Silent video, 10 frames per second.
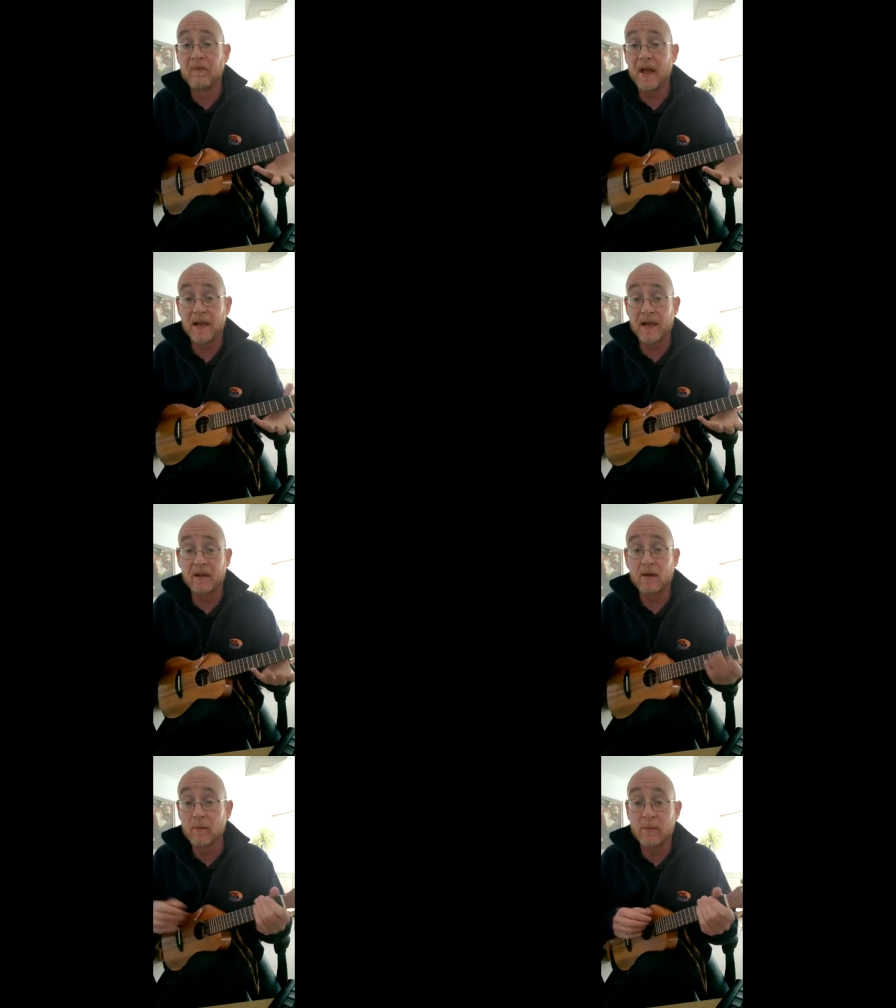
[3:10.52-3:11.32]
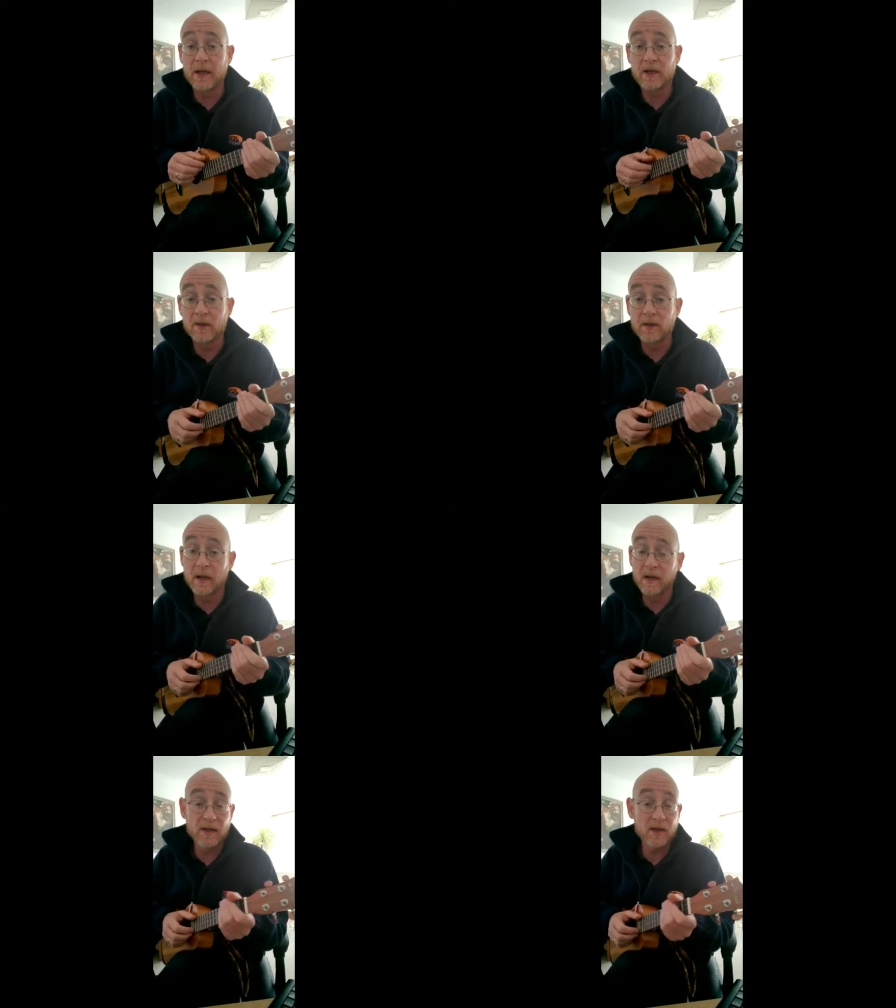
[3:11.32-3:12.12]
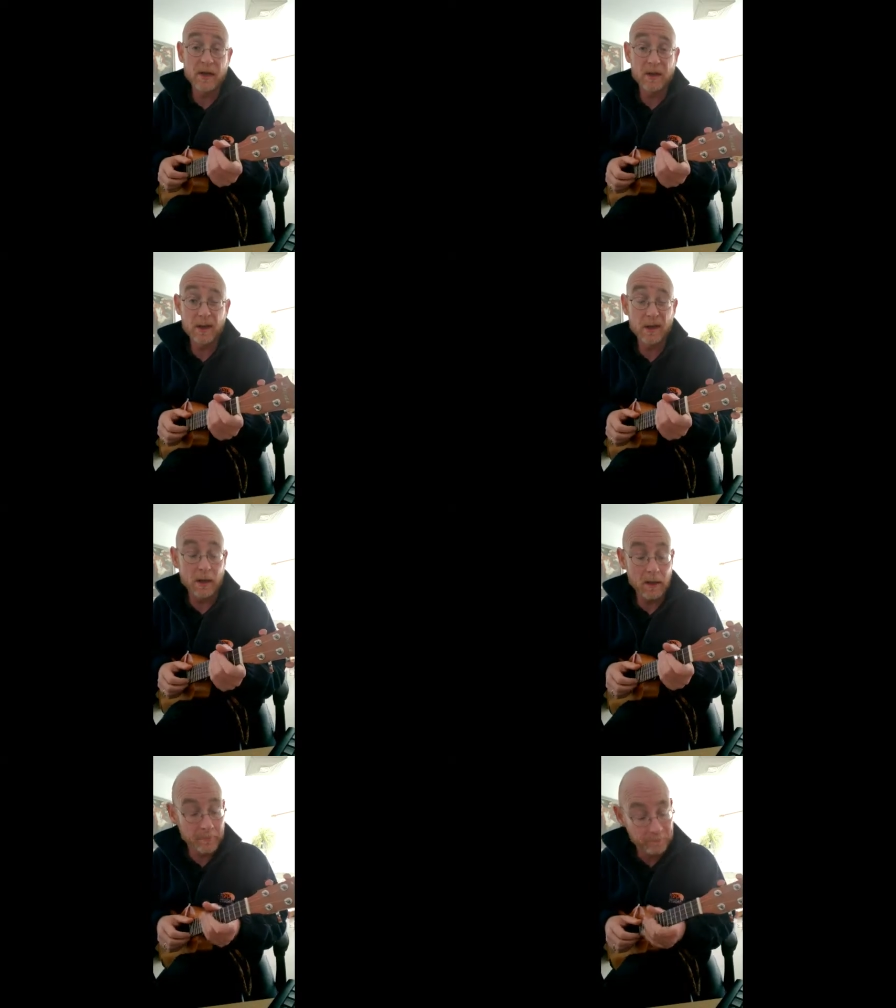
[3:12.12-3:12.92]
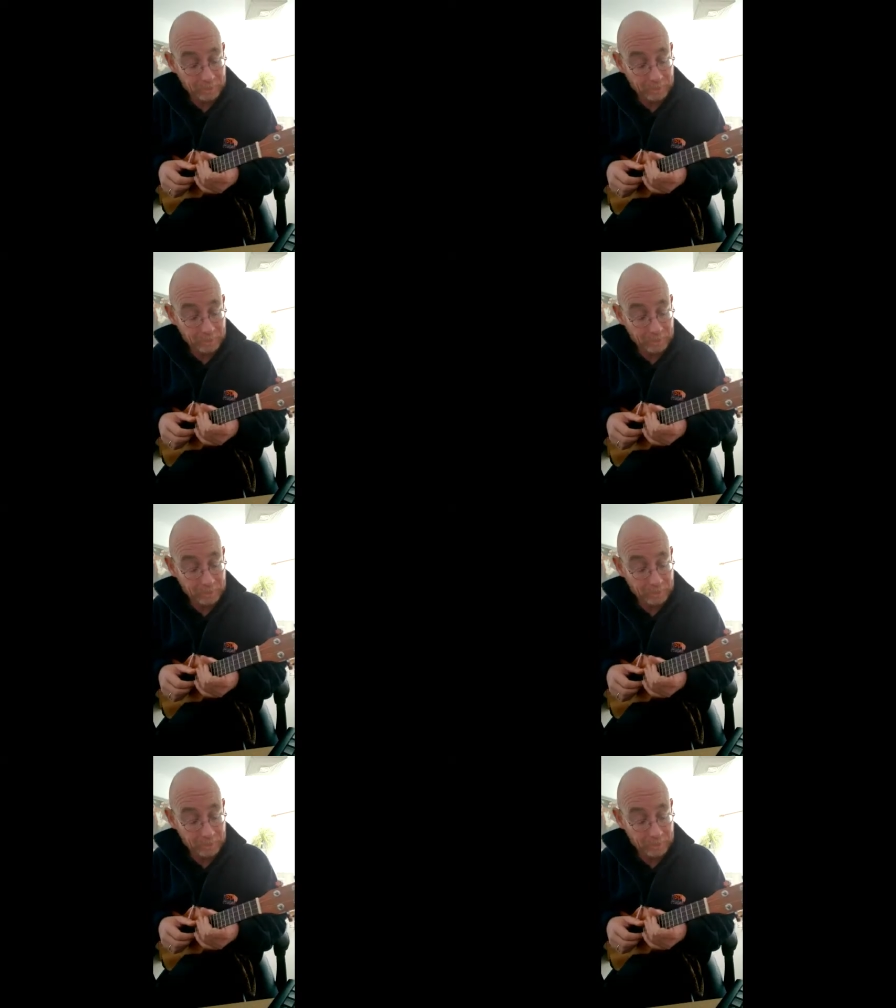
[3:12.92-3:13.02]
Any combination you like, just to add a bit of colour.